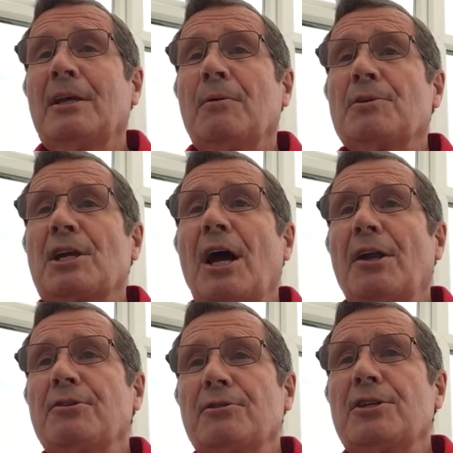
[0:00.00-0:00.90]
was
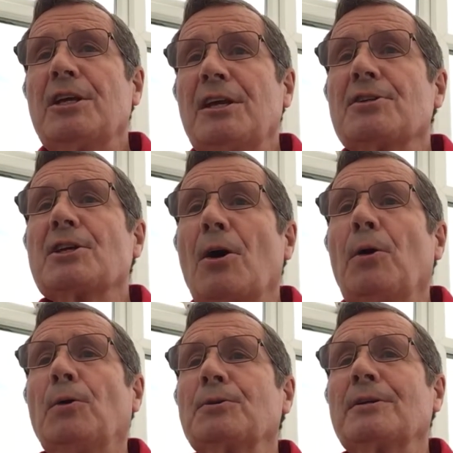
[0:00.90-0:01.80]
100 years
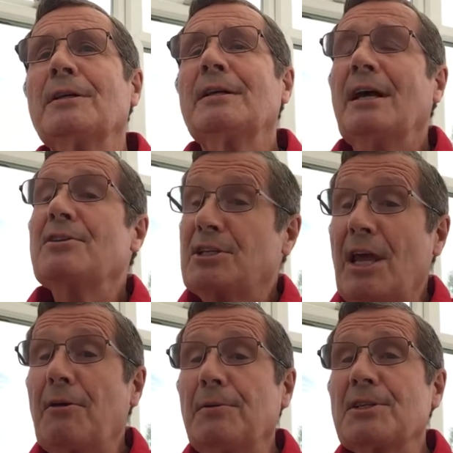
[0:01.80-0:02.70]
old and
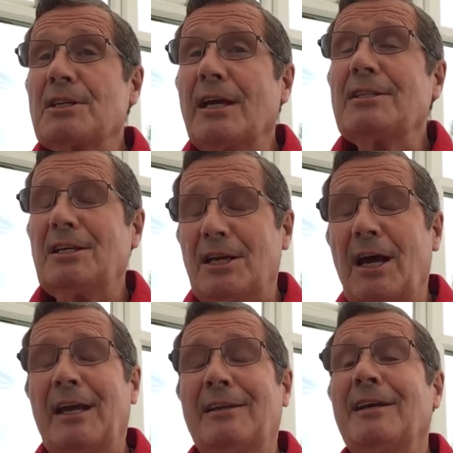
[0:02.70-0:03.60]
Sarah was
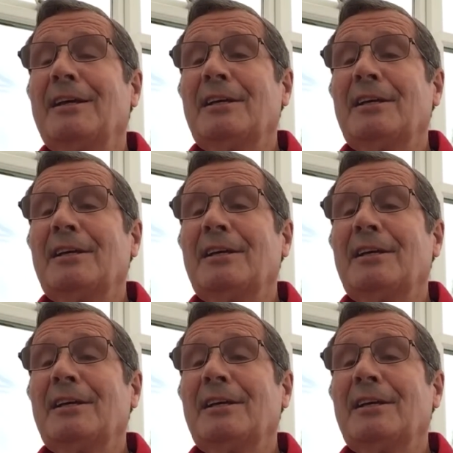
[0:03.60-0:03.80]
99